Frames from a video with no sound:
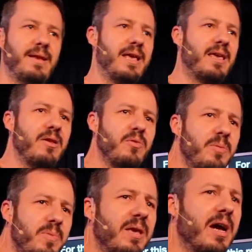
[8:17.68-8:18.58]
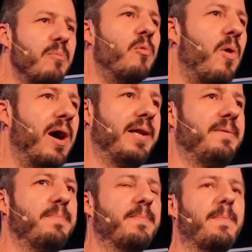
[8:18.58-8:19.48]
Like, can we become
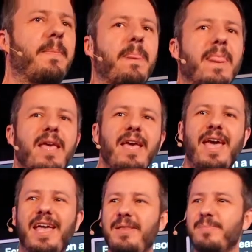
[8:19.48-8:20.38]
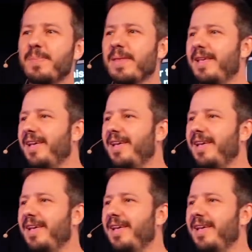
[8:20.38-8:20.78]
one? And